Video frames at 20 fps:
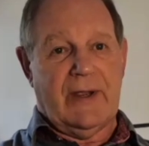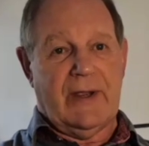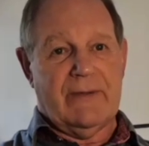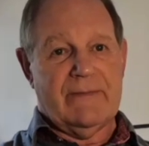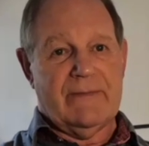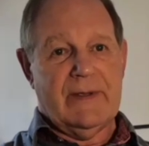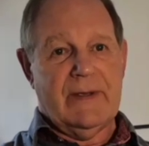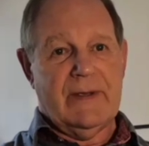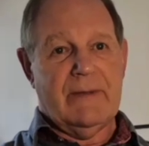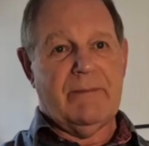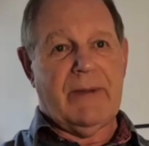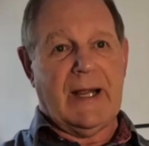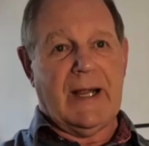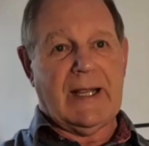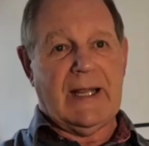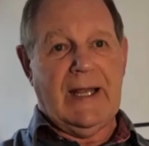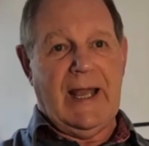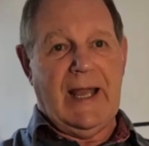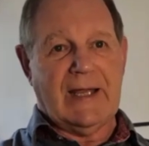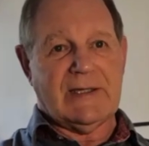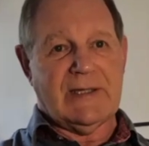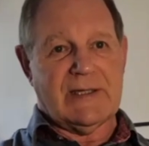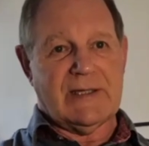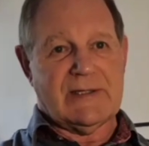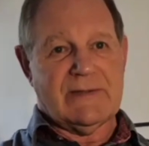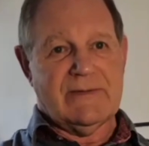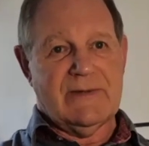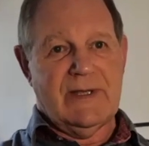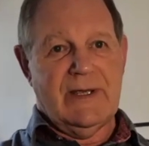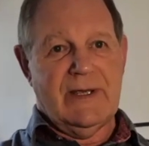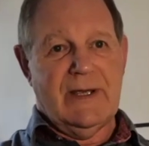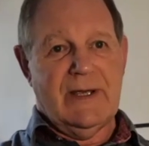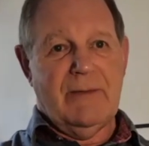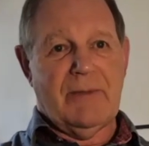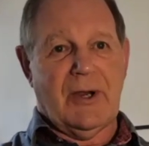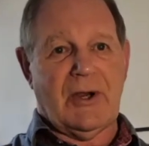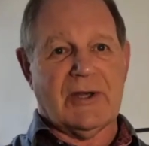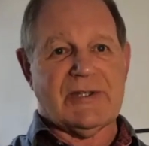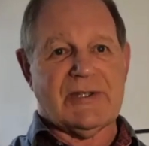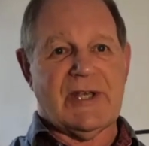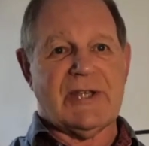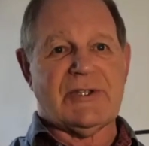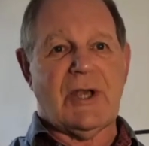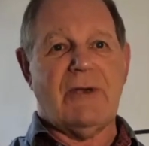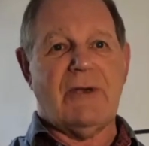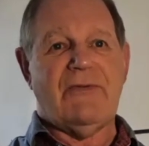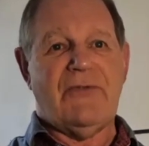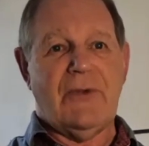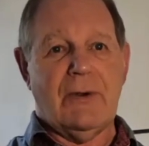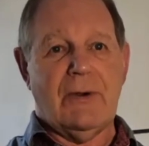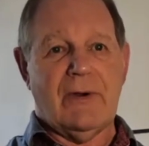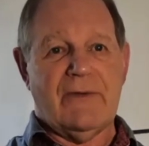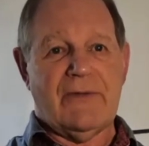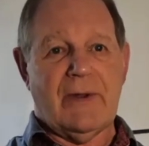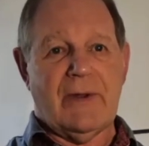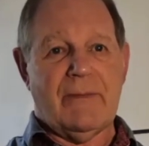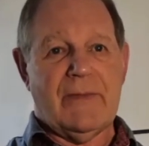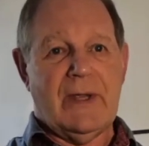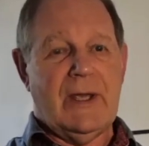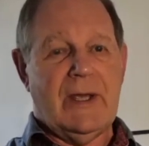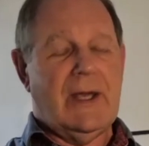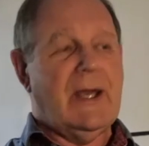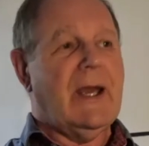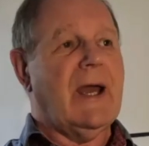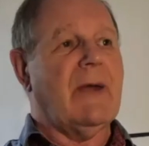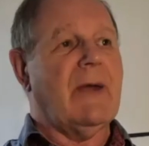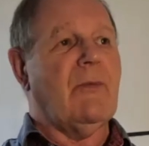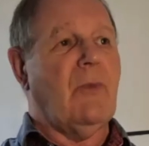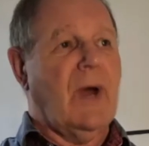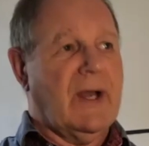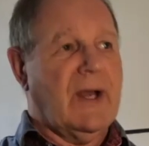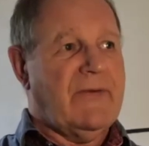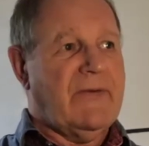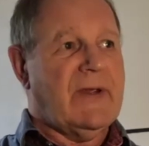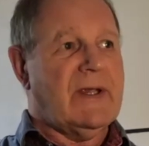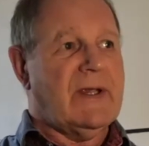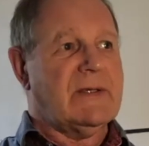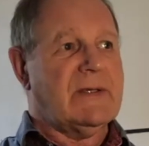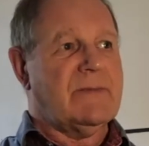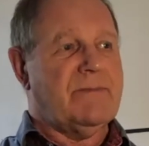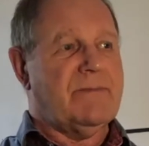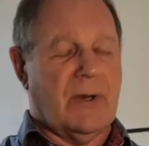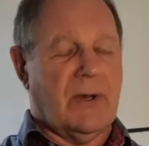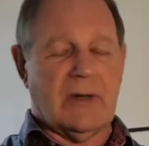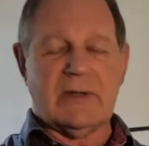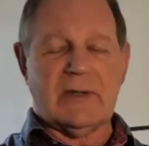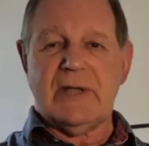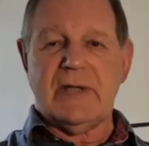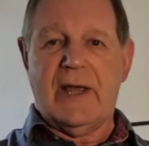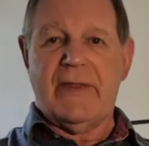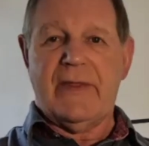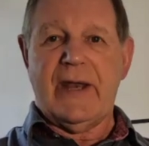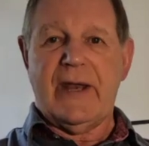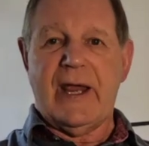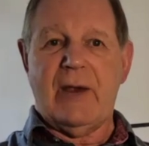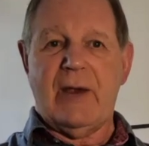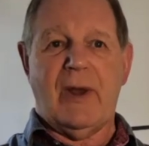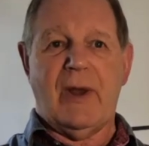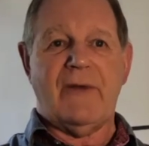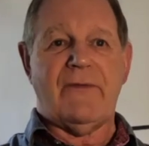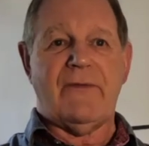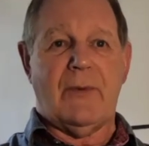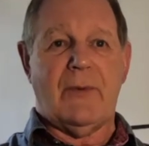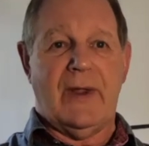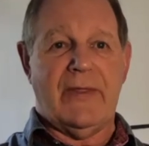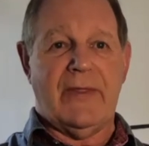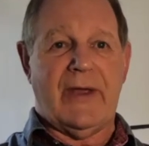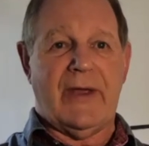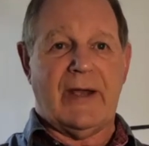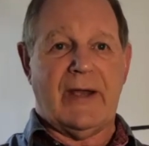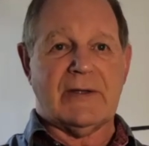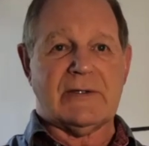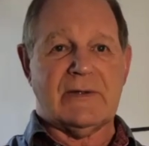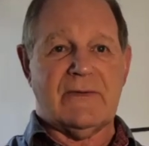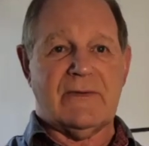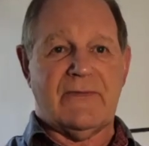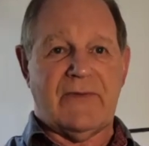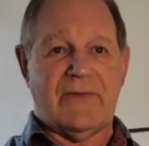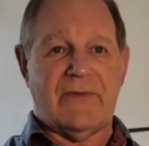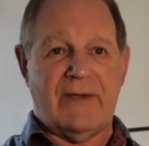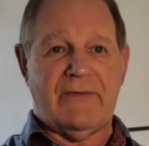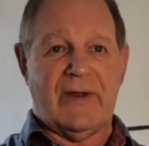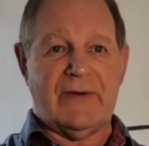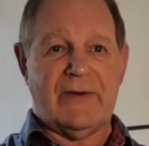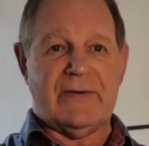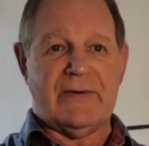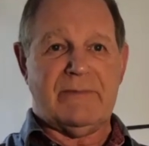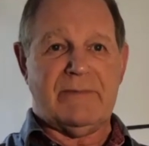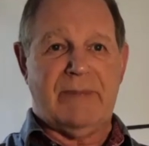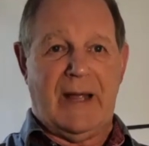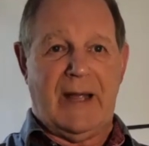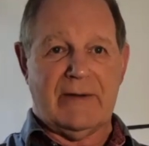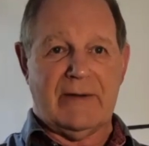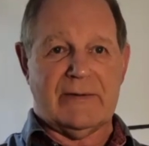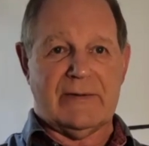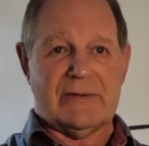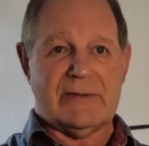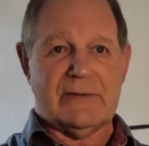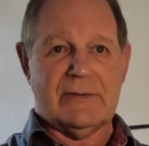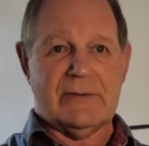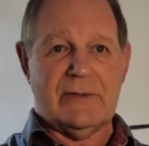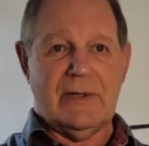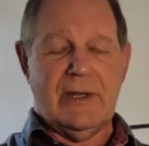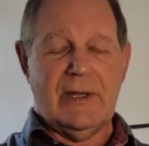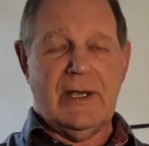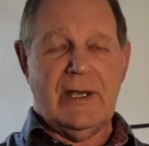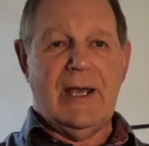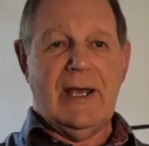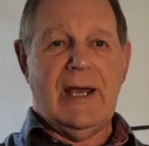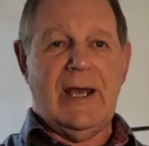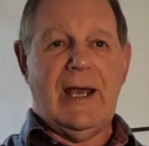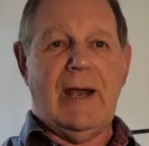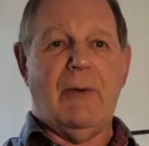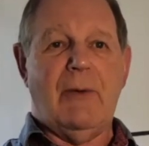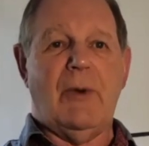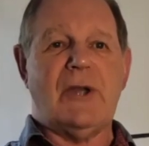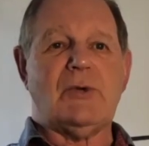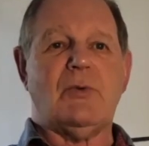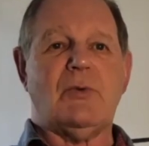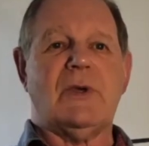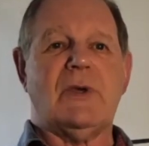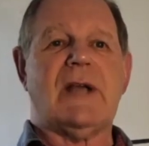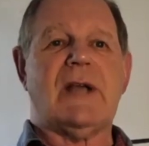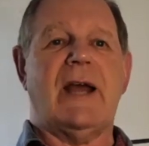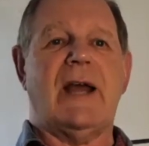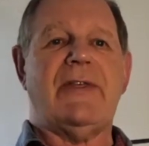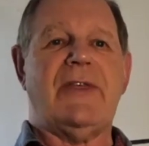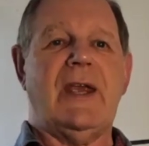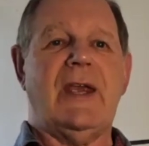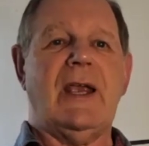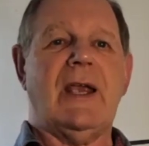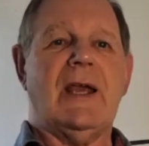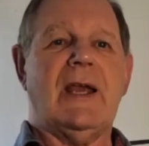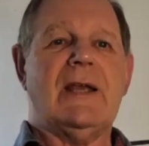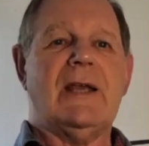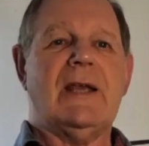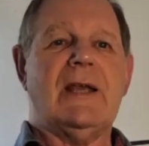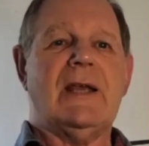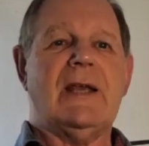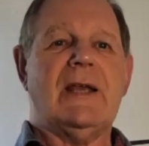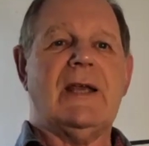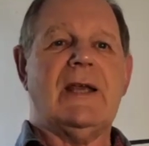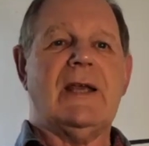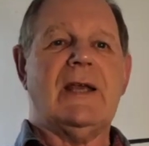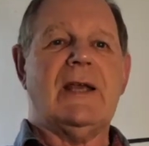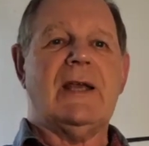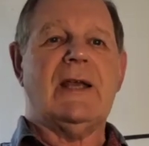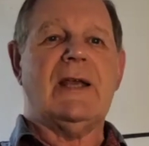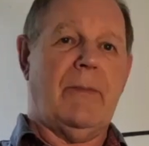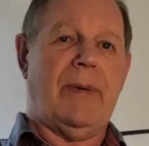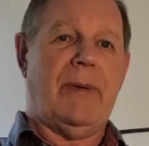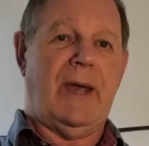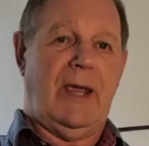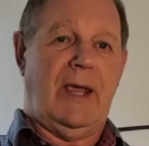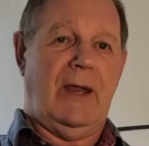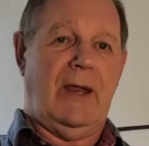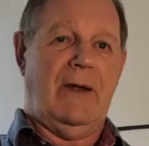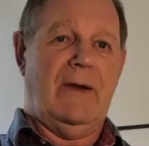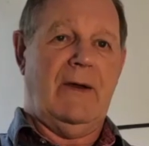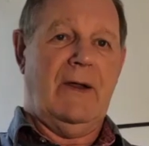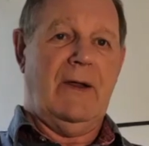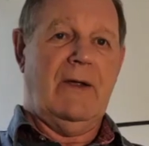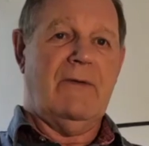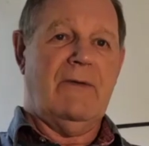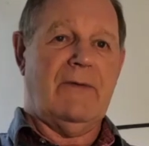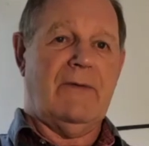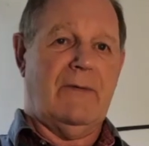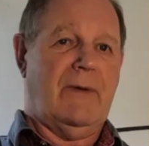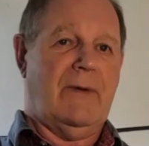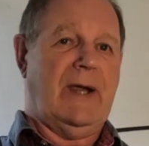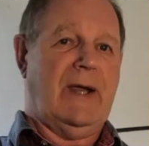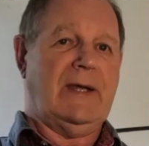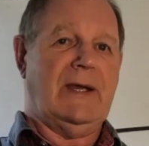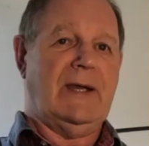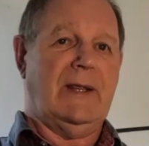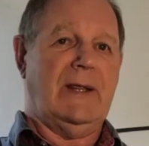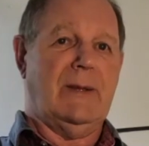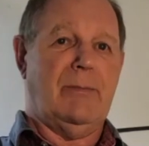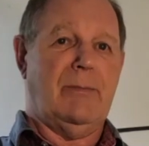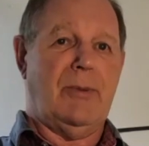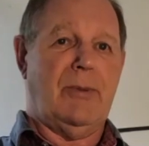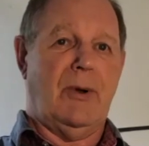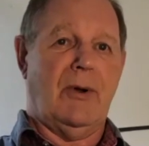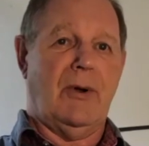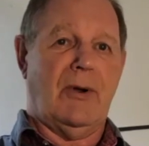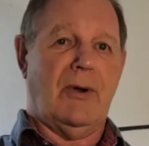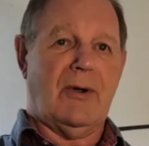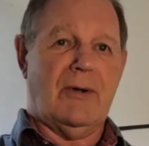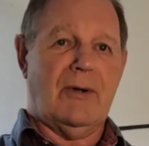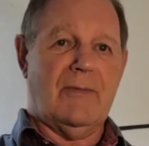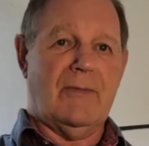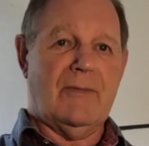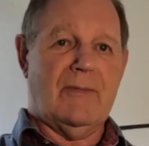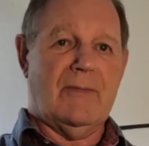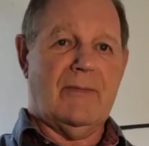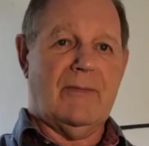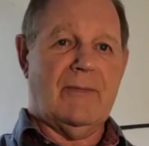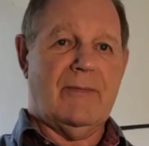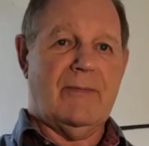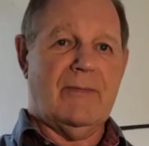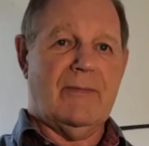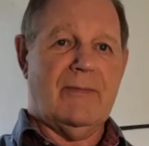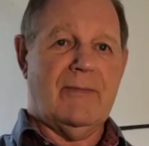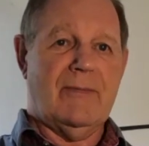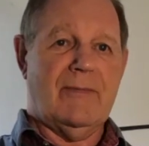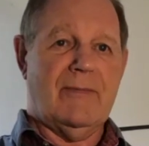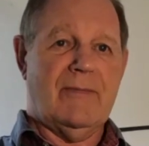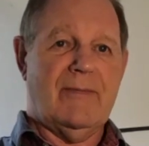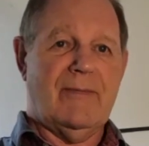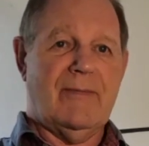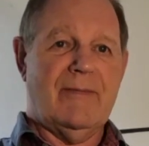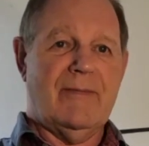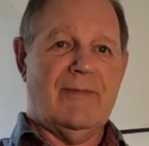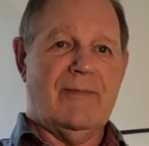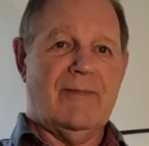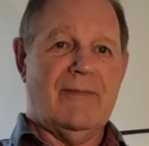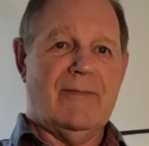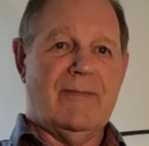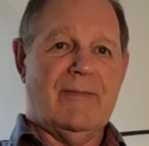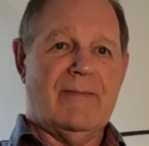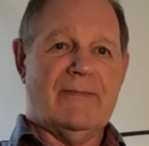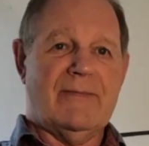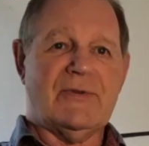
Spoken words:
by collectors because there's so few of them. And one of his books the other day went for £1,500, which was, I think, three times what I got paid for writing the book. So it's